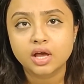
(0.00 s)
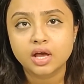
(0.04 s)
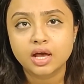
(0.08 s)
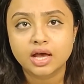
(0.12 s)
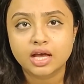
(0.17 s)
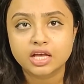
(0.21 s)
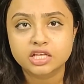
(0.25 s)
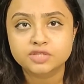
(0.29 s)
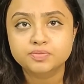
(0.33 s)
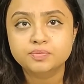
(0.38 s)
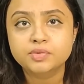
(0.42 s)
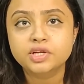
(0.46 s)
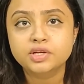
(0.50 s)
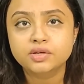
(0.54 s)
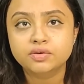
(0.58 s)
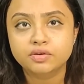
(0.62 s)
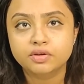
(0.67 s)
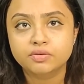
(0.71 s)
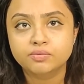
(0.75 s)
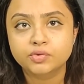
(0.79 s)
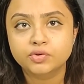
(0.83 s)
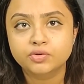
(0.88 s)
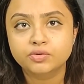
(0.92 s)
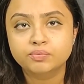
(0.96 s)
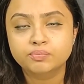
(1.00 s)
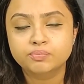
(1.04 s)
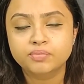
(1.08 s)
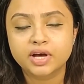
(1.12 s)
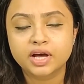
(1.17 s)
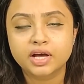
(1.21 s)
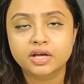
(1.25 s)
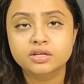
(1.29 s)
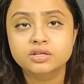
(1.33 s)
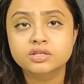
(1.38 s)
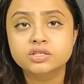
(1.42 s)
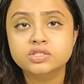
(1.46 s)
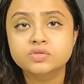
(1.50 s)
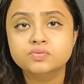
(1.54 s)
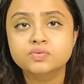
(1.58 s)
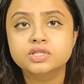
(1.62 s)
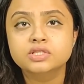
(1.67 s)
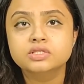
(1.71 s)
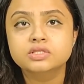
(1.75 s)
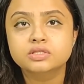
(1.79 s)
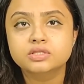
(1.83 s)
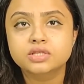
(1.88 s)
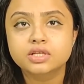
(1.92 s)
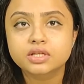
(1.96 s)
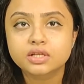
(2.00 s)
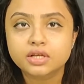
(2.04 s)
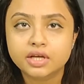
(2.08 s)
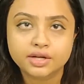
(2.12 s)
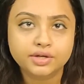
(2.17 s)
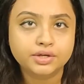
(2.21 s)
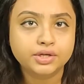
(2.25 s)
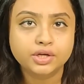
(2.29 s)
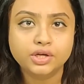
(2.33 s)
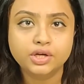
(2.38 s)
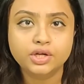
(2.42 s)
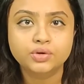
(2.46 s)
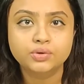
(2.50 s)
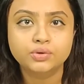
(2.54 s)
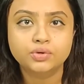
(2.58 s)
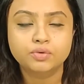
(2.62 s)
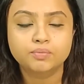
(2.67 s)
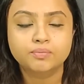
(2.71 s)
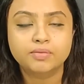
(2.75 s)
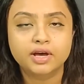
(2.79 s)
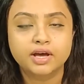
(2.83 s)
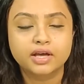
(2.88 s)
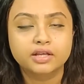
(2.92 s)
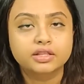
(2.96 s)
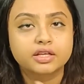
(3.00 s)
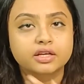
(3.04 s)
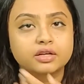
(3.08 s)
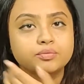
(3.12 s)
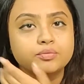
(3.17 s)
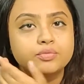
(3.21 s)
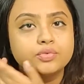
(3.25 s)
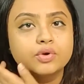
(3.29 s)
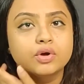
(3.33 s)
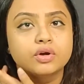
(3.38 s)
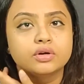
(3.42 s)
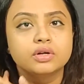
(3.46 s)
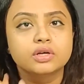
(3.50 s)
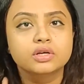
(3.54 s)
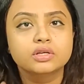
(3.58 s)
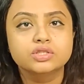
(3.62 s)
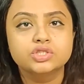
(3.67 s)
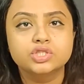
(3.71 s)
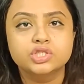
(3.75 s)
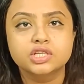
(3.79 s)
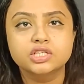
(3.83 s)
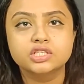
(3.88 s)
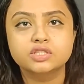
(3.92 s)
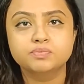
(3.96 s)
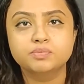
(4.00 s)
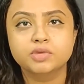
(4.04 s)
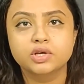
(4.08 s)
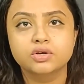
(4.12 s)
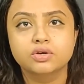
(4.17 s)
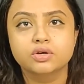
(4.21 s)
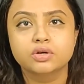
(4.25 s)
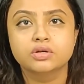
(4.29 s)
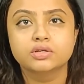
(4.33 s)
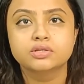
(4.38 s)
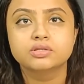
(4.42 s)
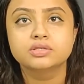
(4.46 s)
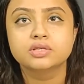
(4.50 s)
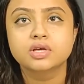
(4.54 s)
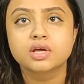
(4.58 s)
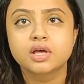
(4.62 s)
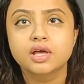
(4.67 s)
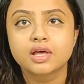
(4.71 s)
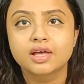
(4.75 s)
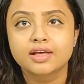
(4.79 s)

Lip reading: has been removed, buyers will still continue to buy their product just because